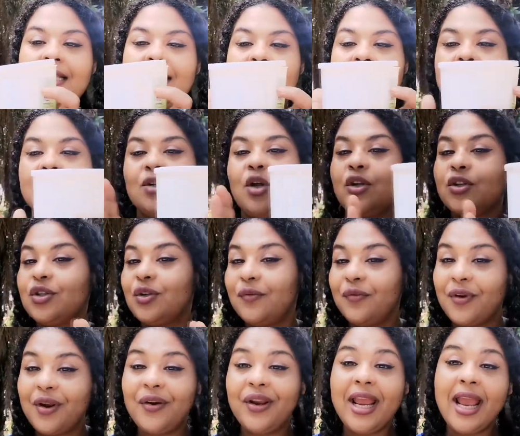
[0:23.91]
This is also
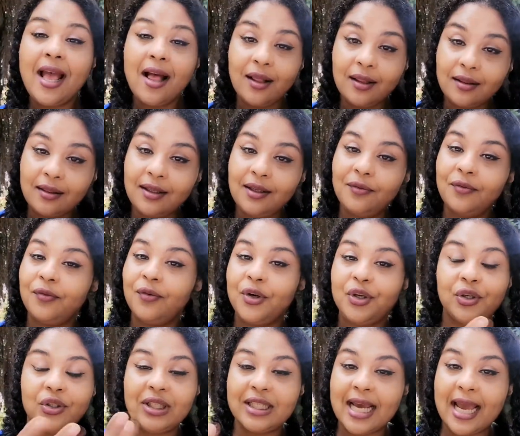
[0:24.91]
very healthy
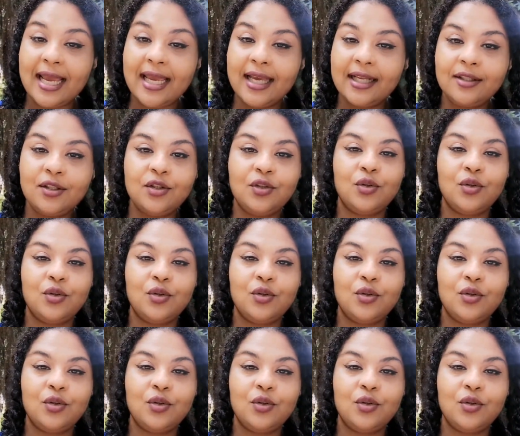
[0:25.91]
for your diet,